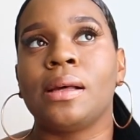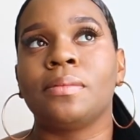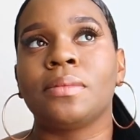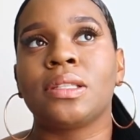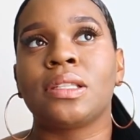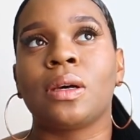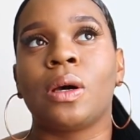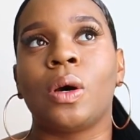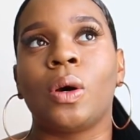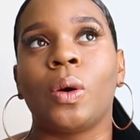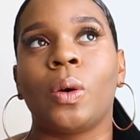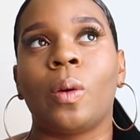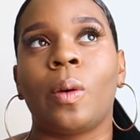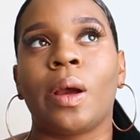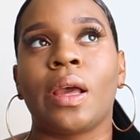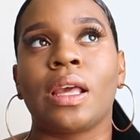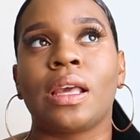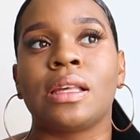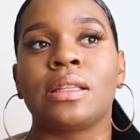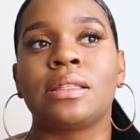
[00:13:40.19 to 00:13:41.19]

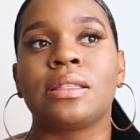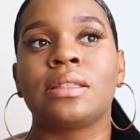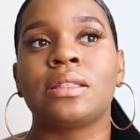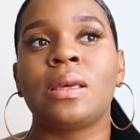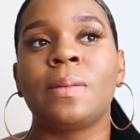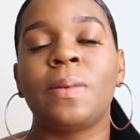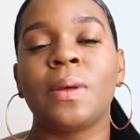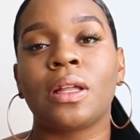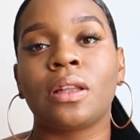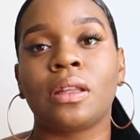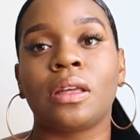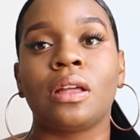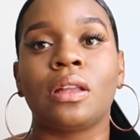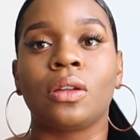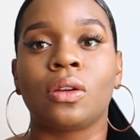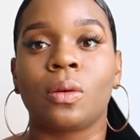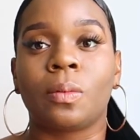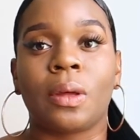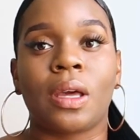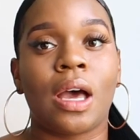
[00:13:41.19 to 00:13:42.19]
so it's typically a
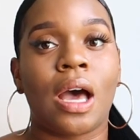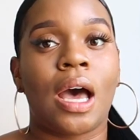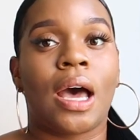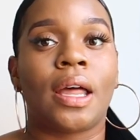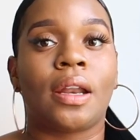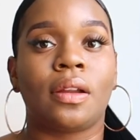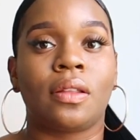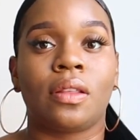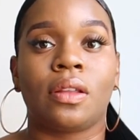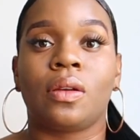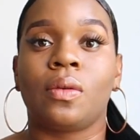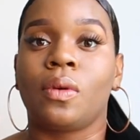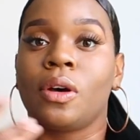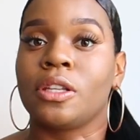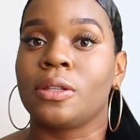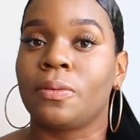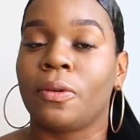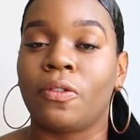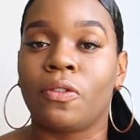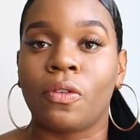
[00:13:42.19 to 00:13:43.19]
little bit hotter than it
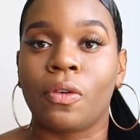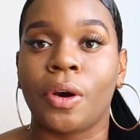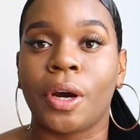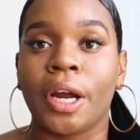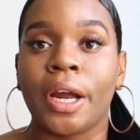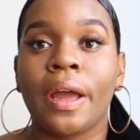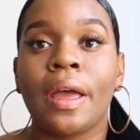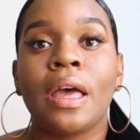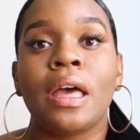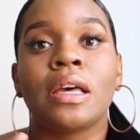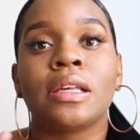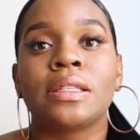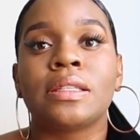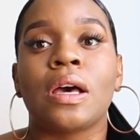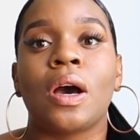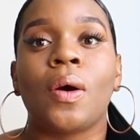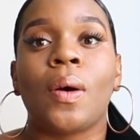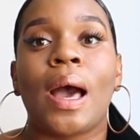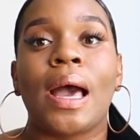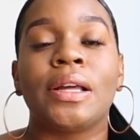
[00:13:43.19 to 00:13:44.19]
was before.
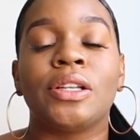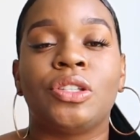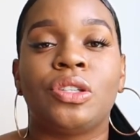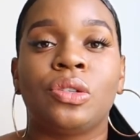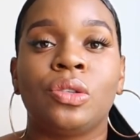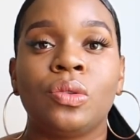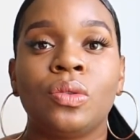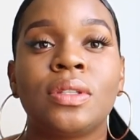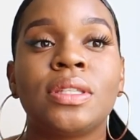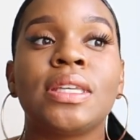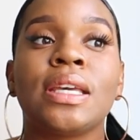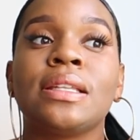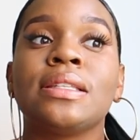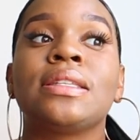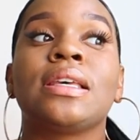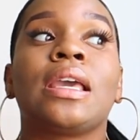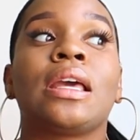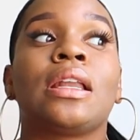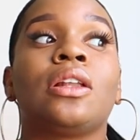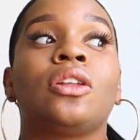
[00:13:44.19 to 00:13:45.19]
So I do tend
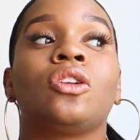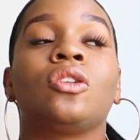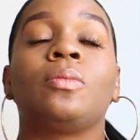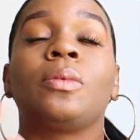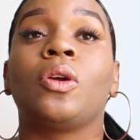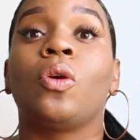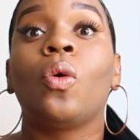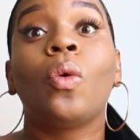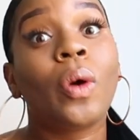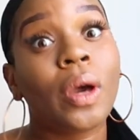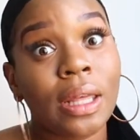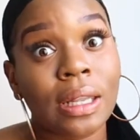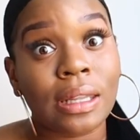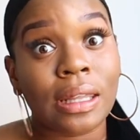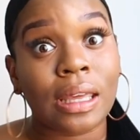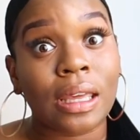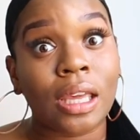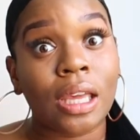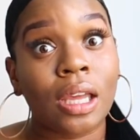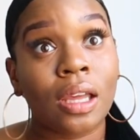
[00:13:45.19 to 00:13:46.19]
to get a little bit
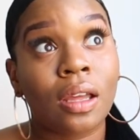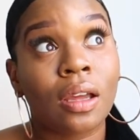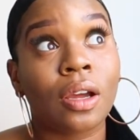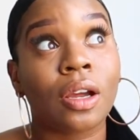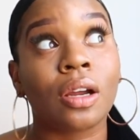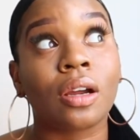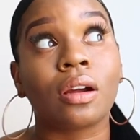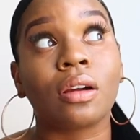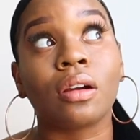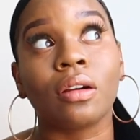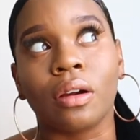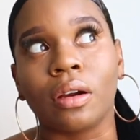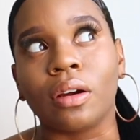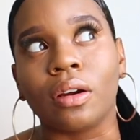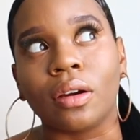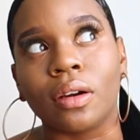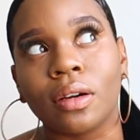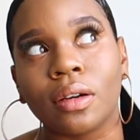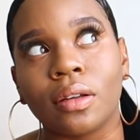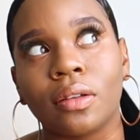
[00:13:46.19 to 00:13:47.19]

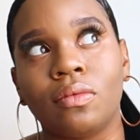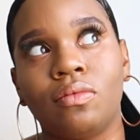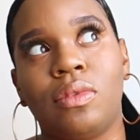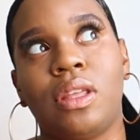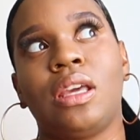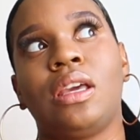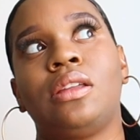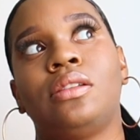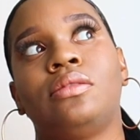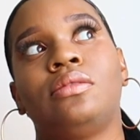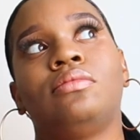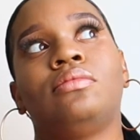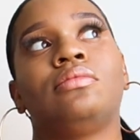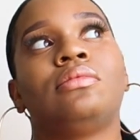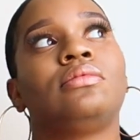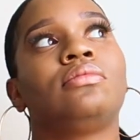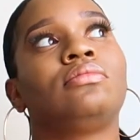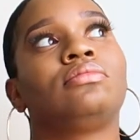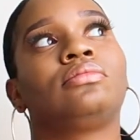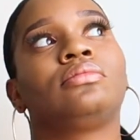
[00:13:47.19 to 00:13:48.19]
oilier
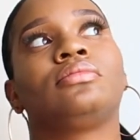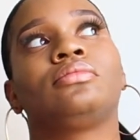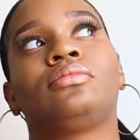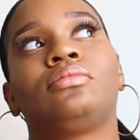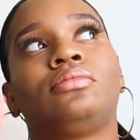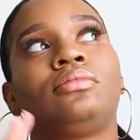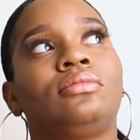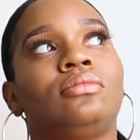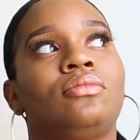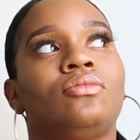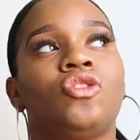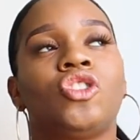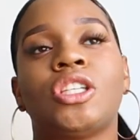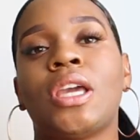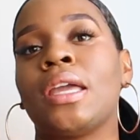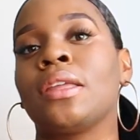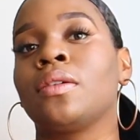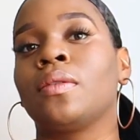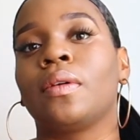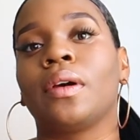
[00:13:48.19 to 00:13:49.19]
than
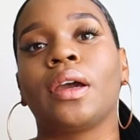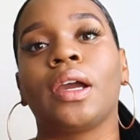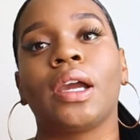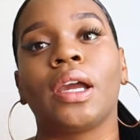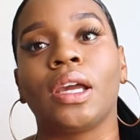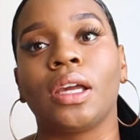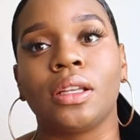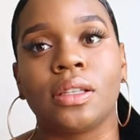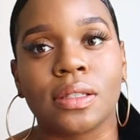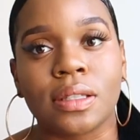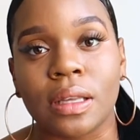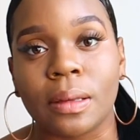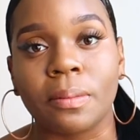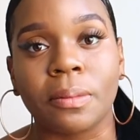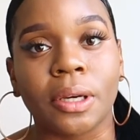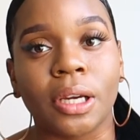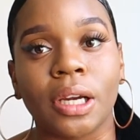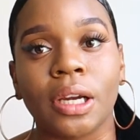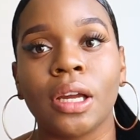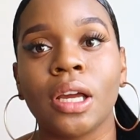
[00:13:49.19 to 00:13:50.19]
January,
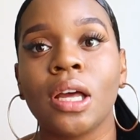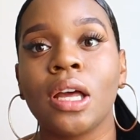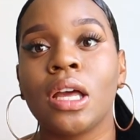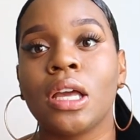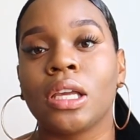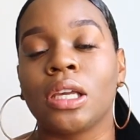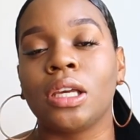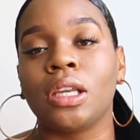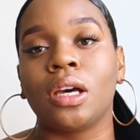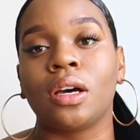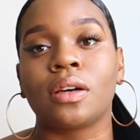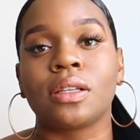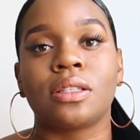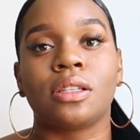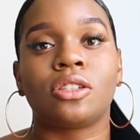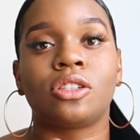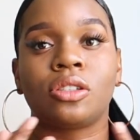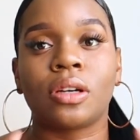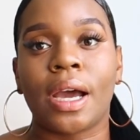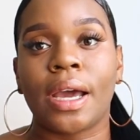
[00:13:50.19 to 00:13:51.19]
December, you know, because
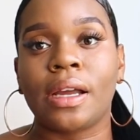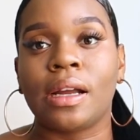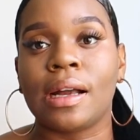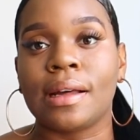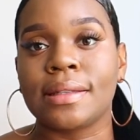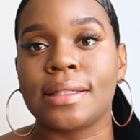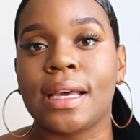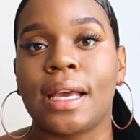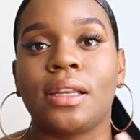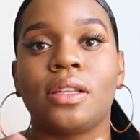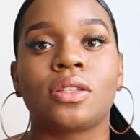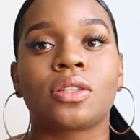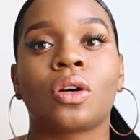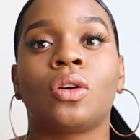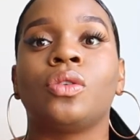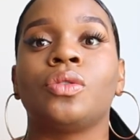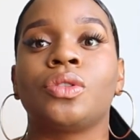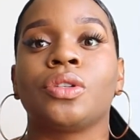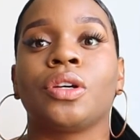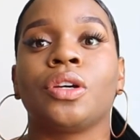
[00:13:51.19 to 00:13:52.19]
it's drier outside, it's
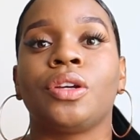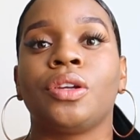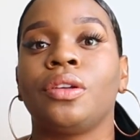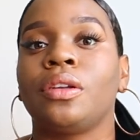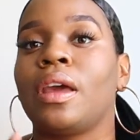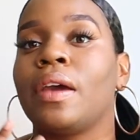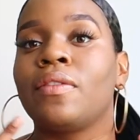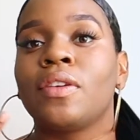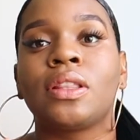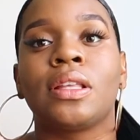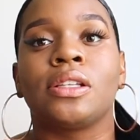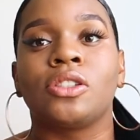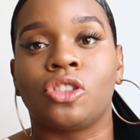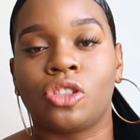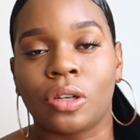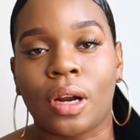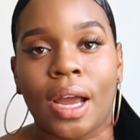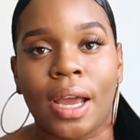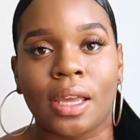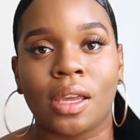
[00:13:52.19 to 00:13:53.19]
colder, everything's
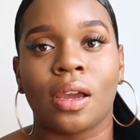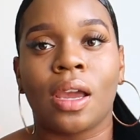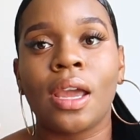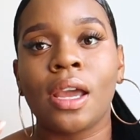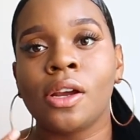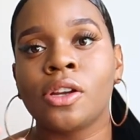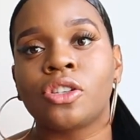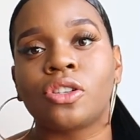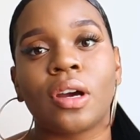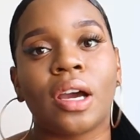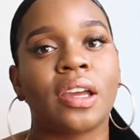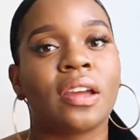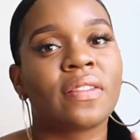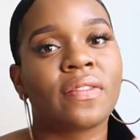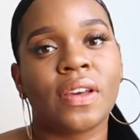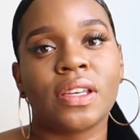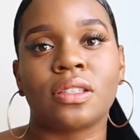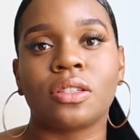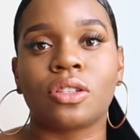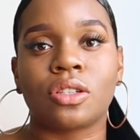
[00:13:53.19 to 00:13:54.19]
dry, your hair is dry, your
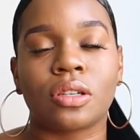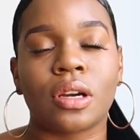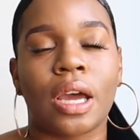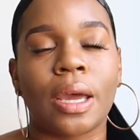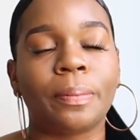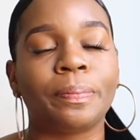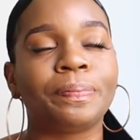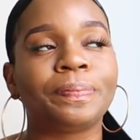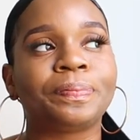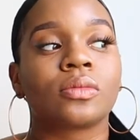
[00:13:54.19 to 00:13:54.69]
face is dry.